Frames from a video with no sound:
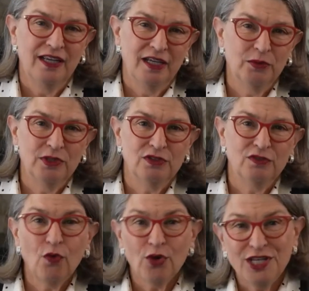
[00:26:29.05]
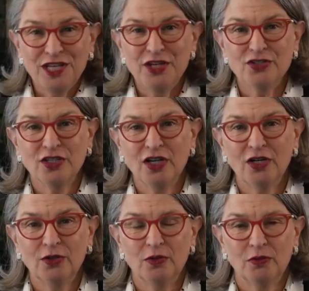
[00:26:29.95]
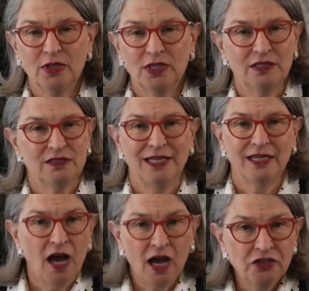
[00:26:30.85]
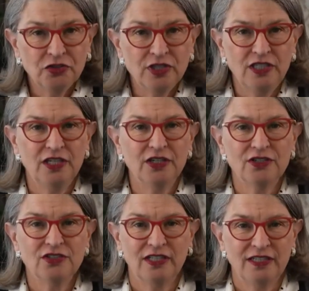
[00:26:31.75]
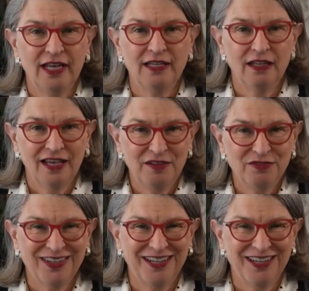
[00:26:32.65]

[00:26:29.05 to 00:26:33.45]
It was 40 years ago, which is like 100 years in gay life.